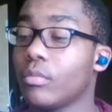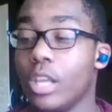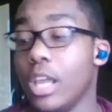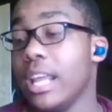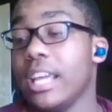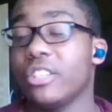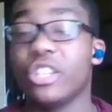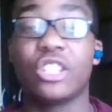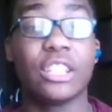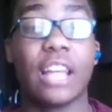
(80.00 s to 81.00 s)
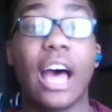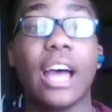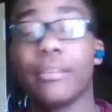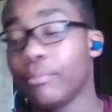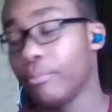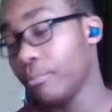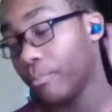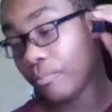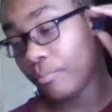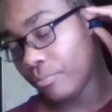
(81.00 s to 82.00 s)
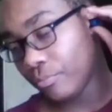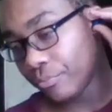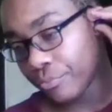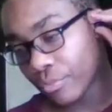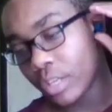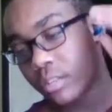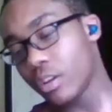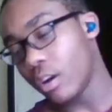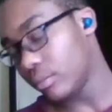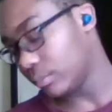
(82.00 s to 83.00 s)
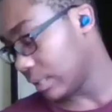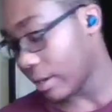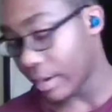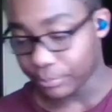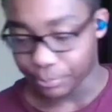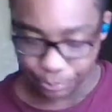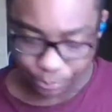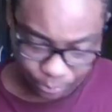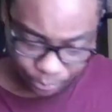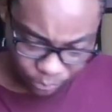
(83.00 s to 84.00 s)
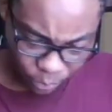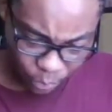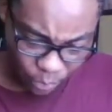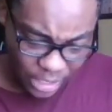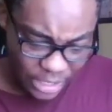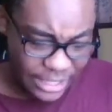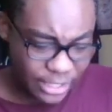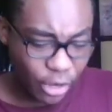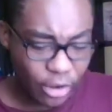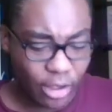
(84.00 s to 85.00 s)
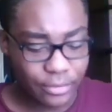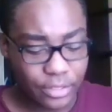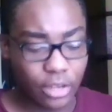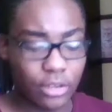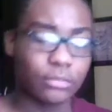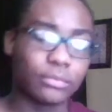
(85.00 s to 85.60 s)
And I guess just design. So, alright. Let's start off. So,